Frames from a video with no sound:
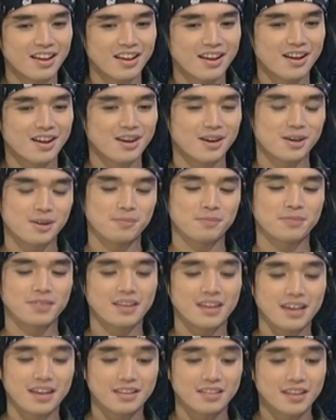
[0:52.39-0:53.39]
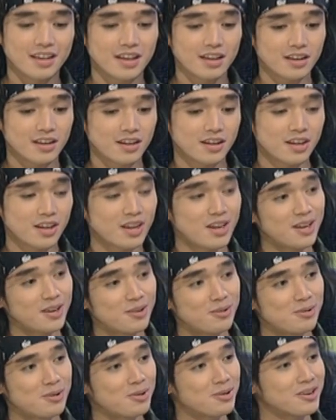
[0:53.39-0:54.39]
Um, and then a
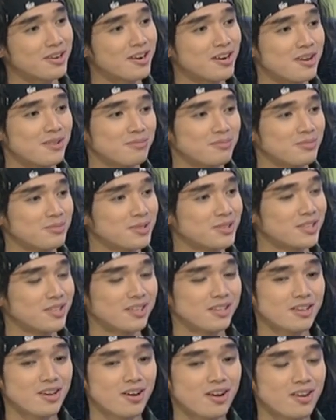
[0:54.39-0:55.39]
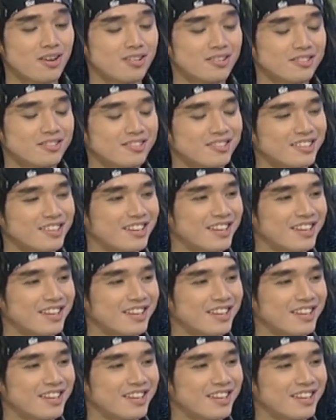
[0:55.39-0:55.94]
hero comes along